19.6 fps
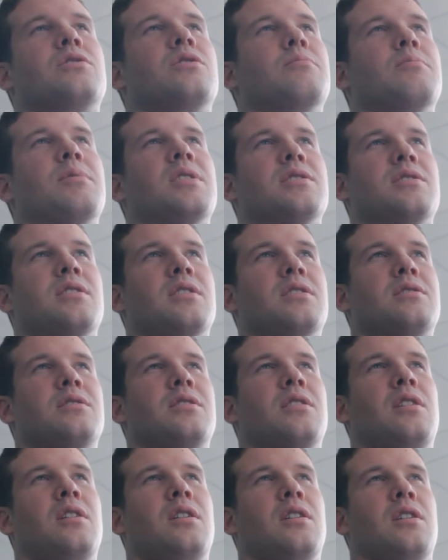in business
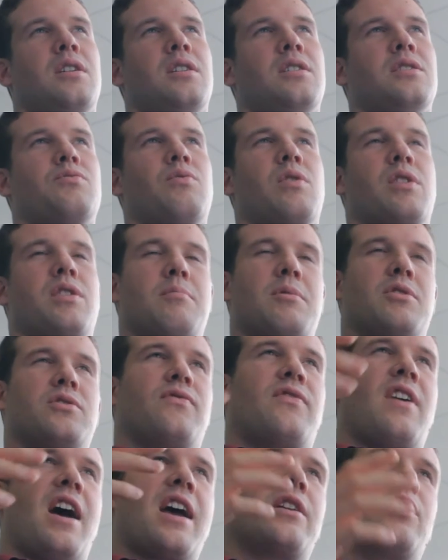is one of the most
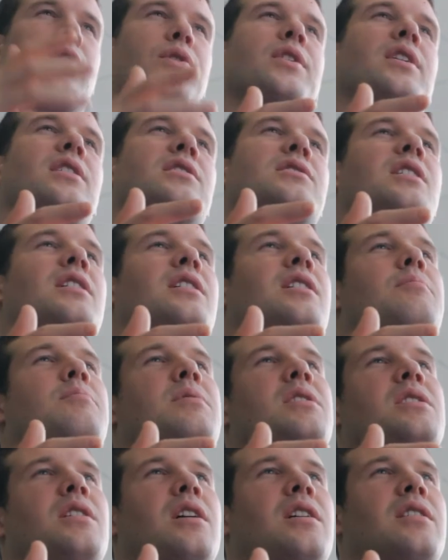vital things that can be
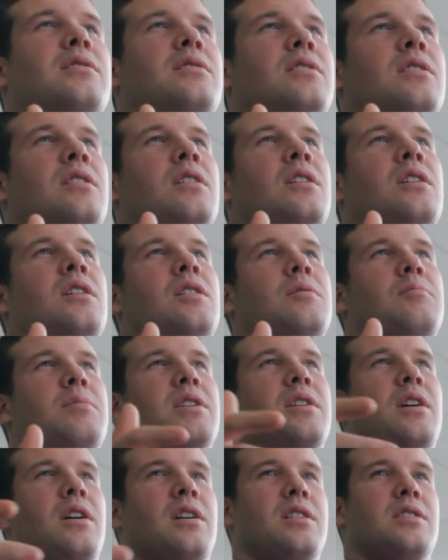done,
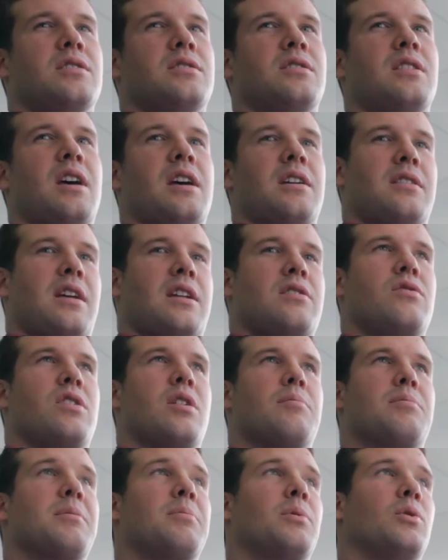because then you
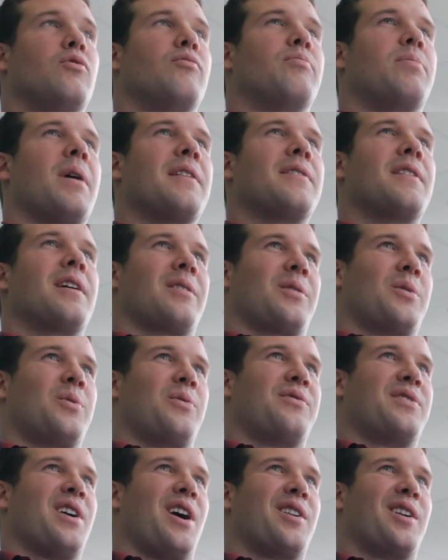get people who've been there,
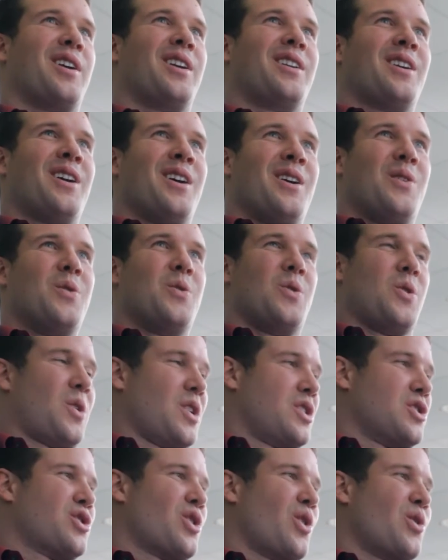who've done it, who can
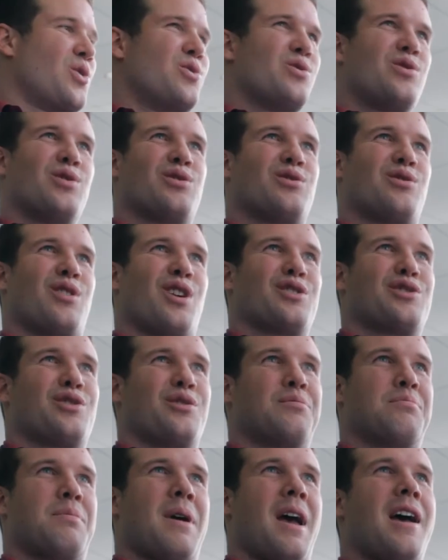show you the structure
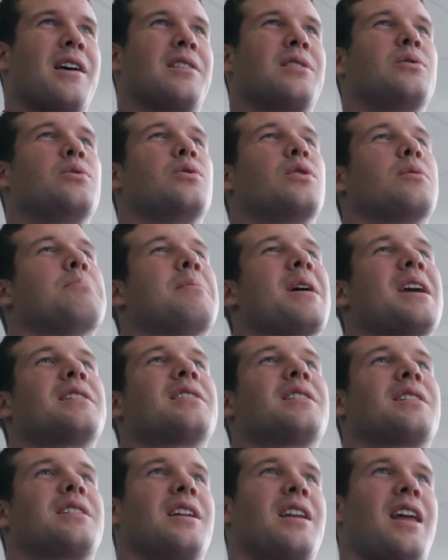and path, who can make
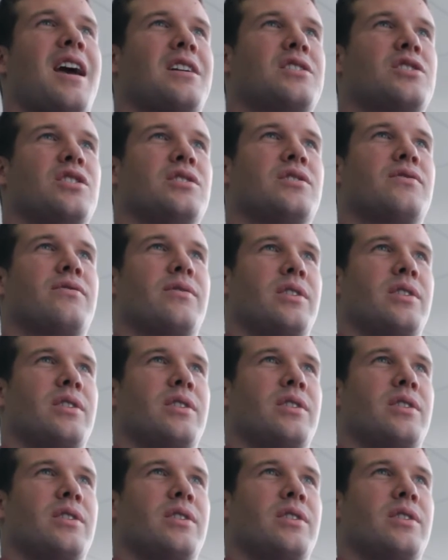the connections for